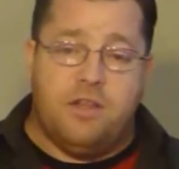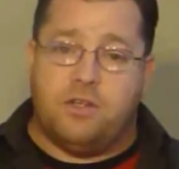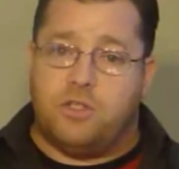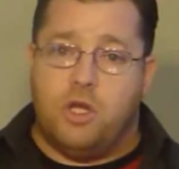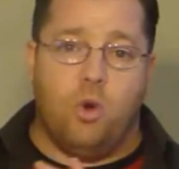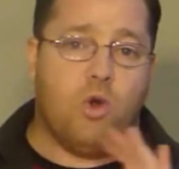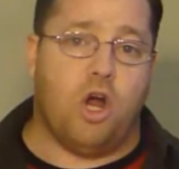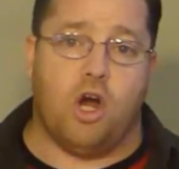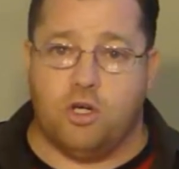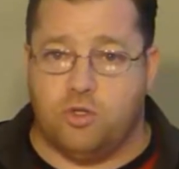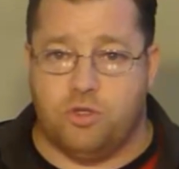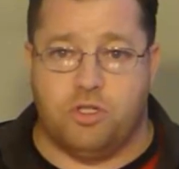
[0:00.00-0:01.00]
there's no
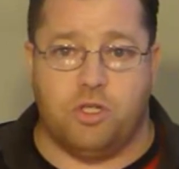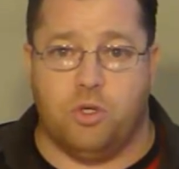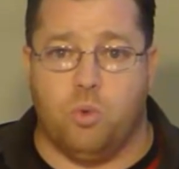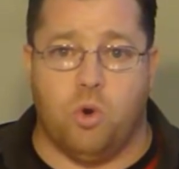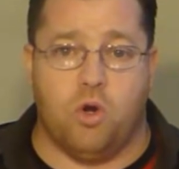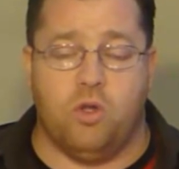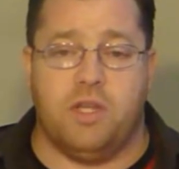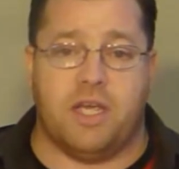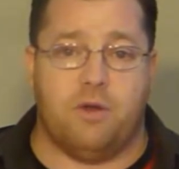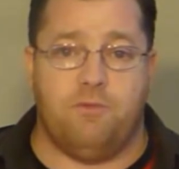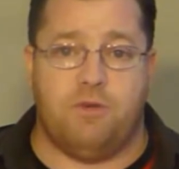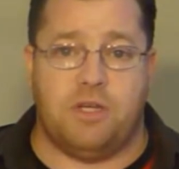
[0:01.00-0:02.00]
cartridge in the world
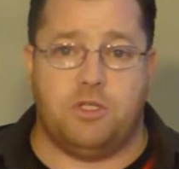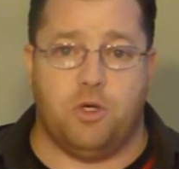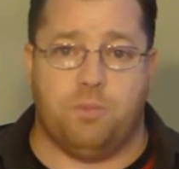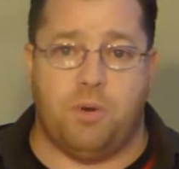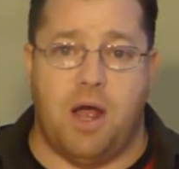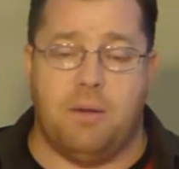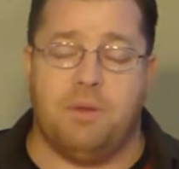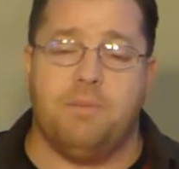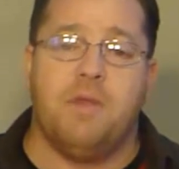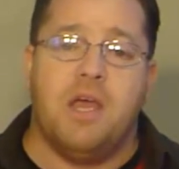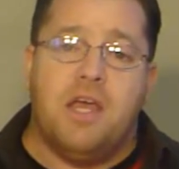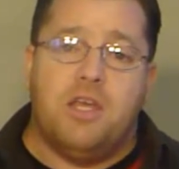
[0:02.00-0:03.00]
that can fix your
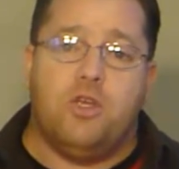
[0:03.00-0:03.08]
problem.